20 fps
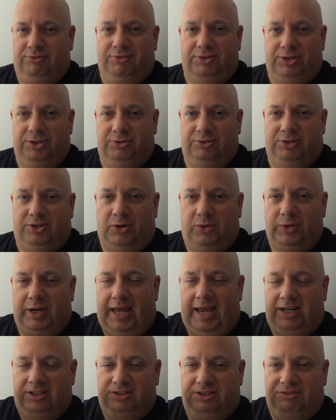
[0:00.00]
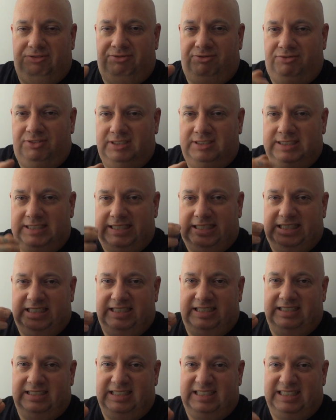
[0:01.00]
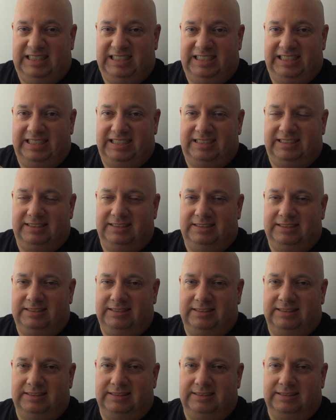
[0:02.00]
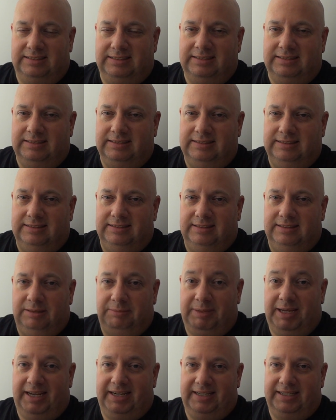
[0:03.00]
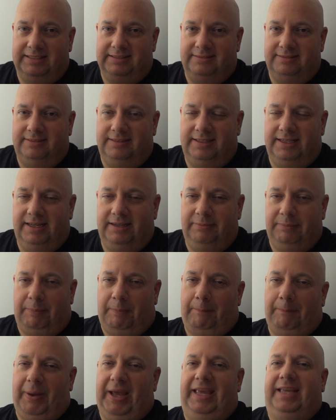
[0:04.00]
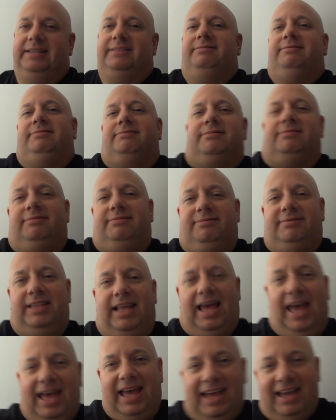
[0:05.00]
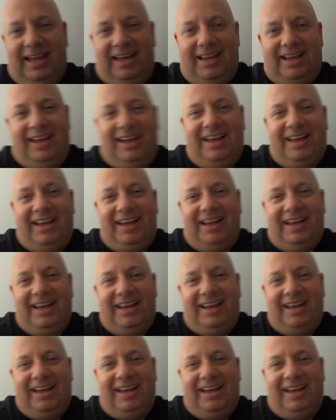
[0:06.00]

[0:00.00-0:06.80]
good for you. Don't actually physically lick the magnet, okay? Bye.